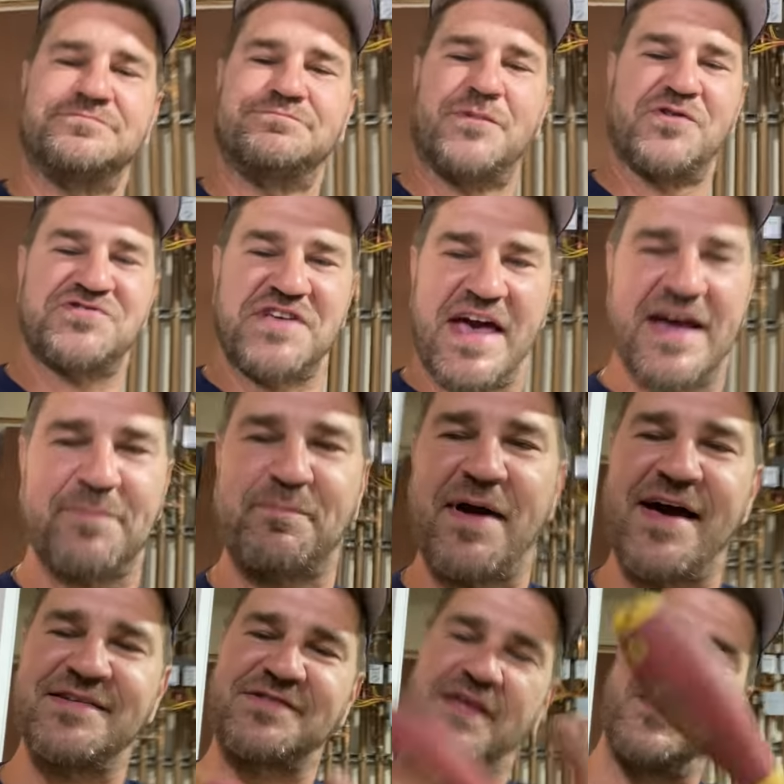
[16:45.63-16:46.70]
Mosaic
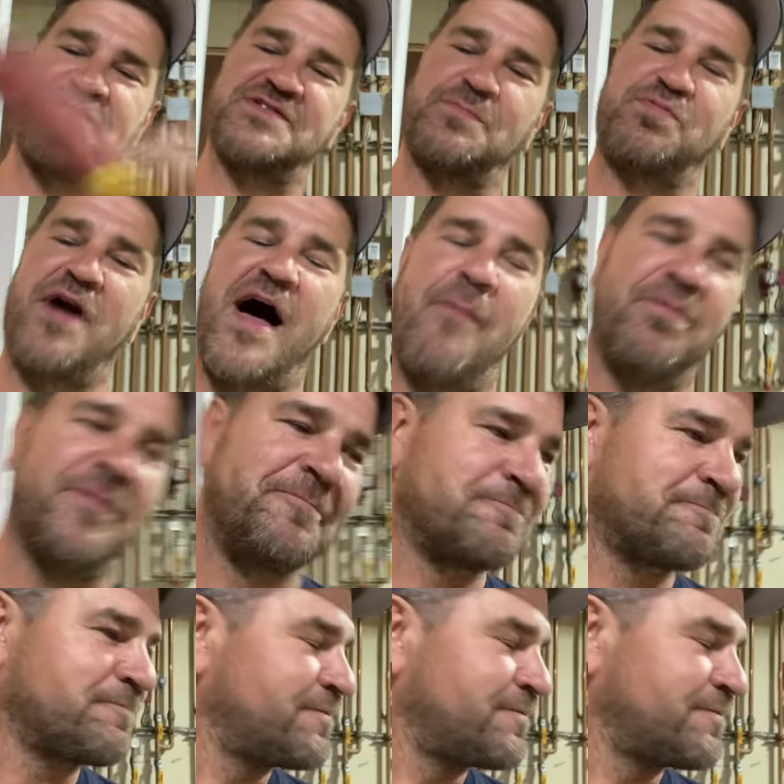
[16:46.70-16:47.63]
Bath is the problem?